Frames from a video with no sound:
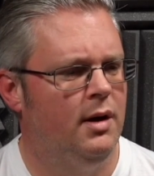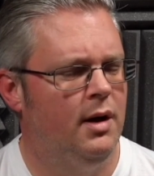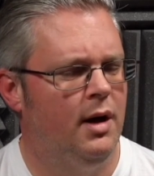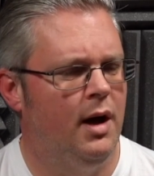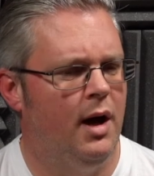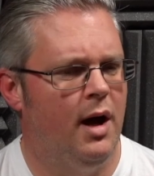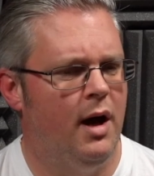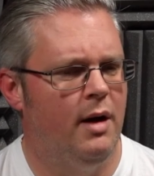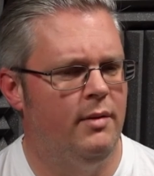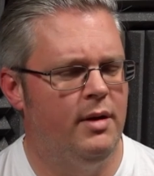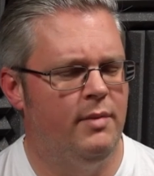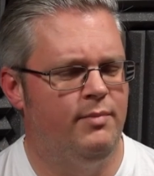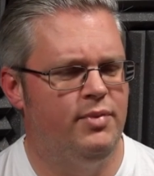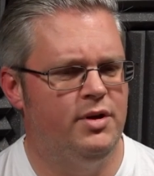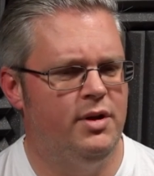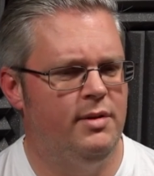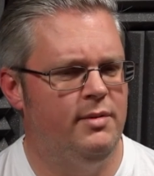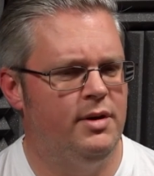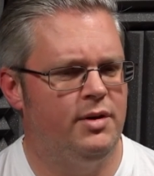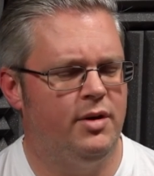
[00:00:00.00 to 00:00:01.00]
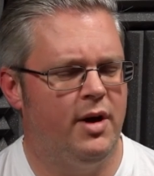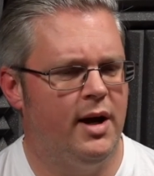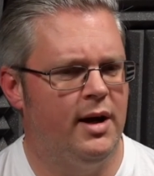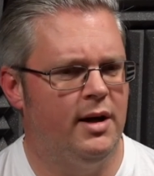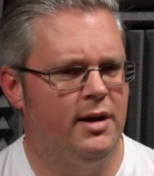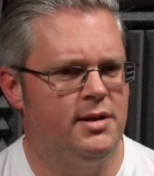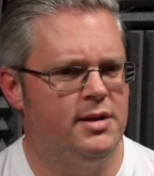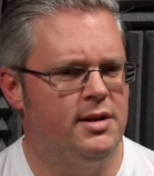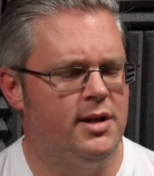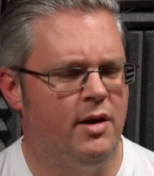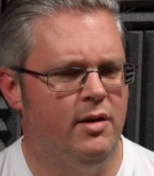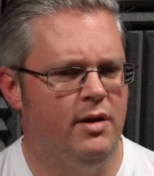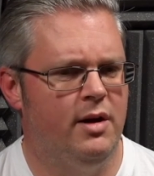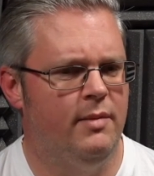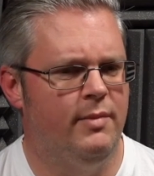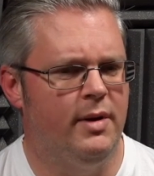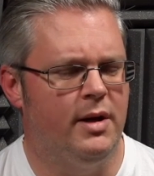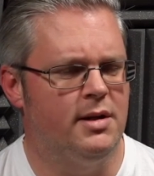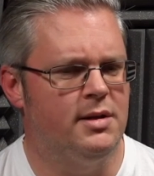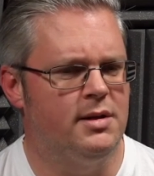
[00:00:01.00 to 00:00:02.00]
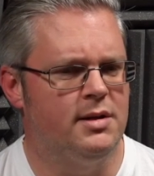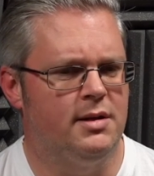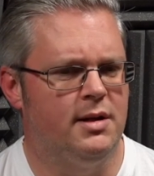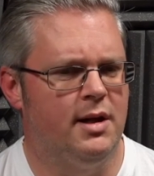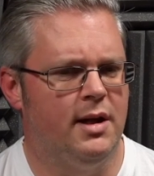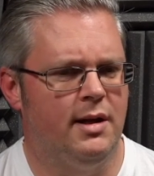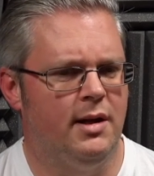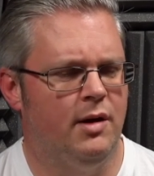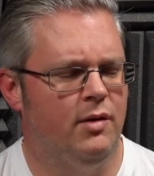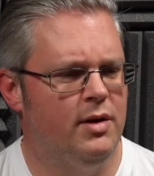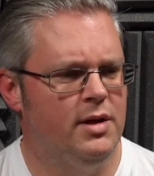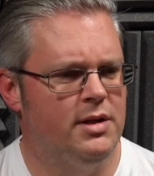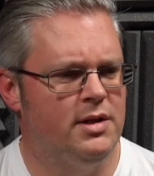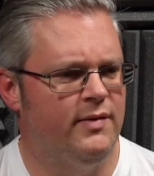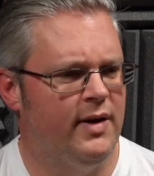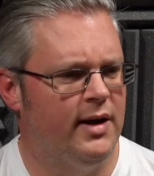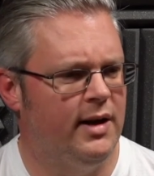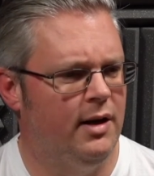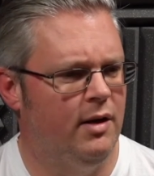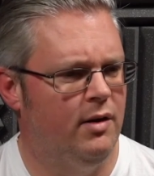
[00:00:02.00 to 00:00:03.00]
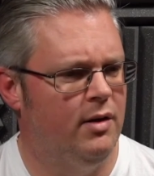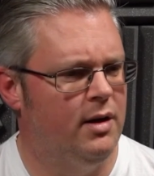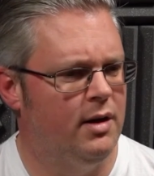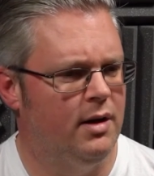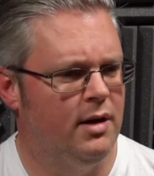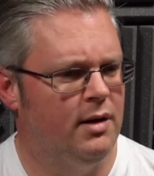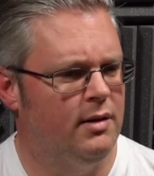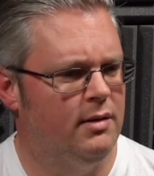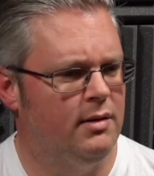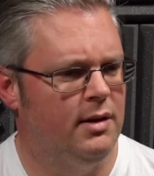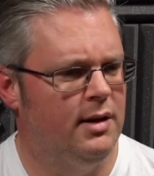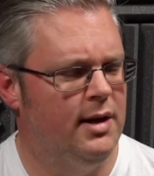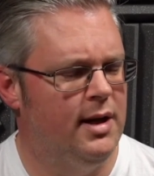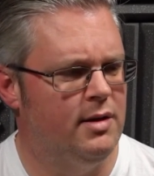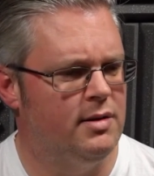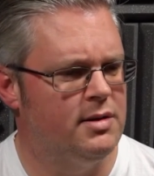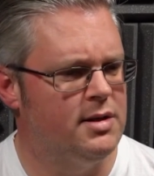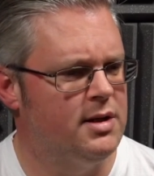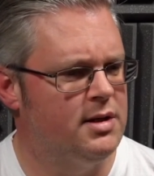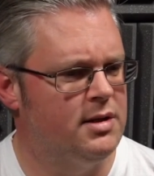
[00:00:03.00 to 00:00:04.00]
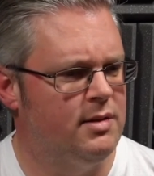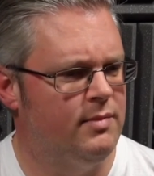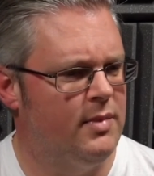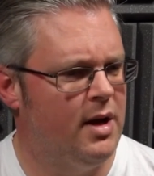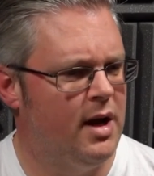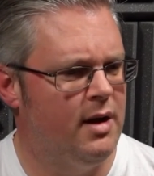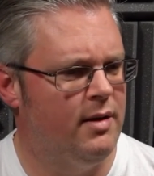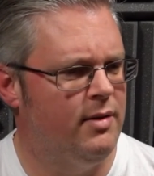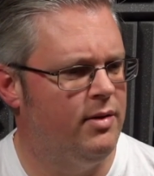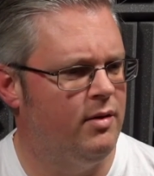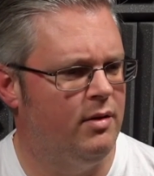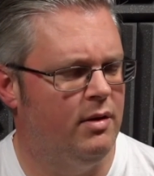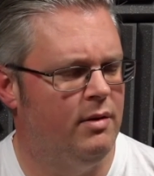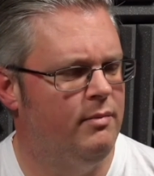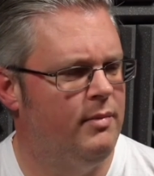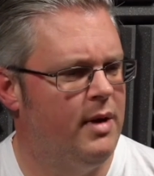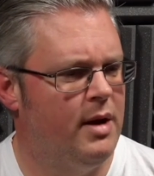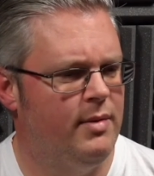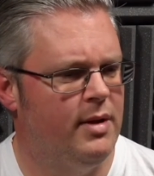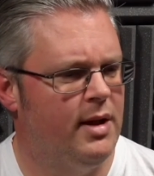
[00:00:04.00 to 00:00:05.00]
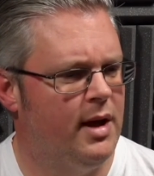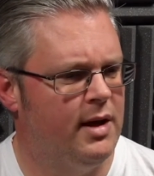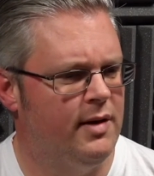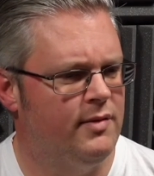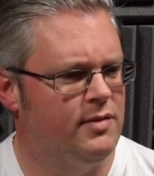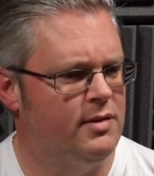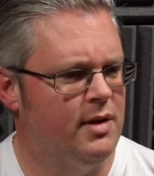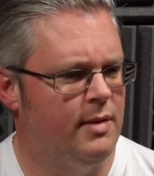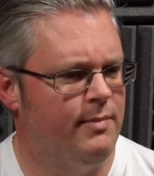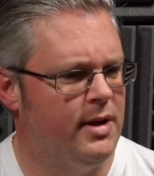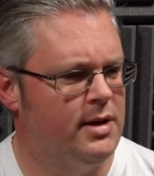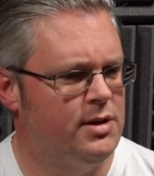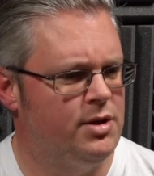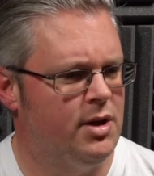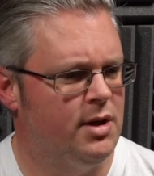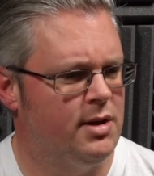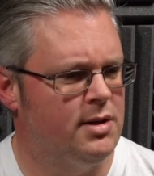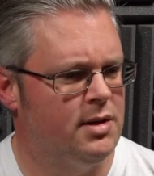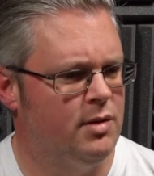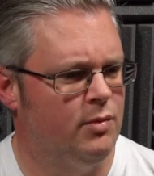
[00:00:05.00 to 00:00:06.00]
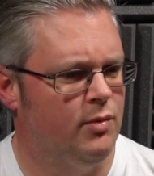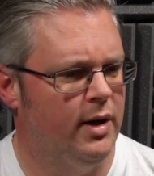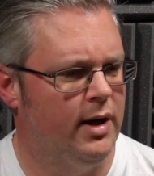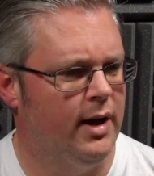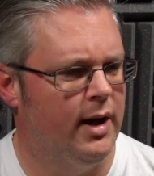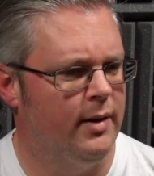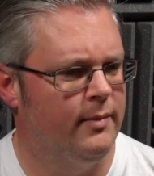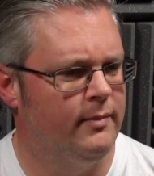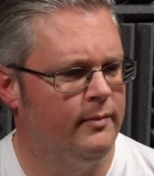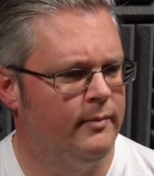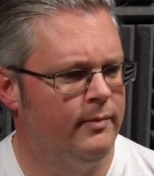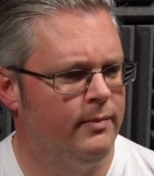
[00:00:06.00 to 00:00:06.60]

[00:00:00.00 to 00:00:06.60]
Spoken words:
They're presumably trying it in Estonia because their lawyers have had a look at the legal system there and thought maybe that gives them their best chance of winning.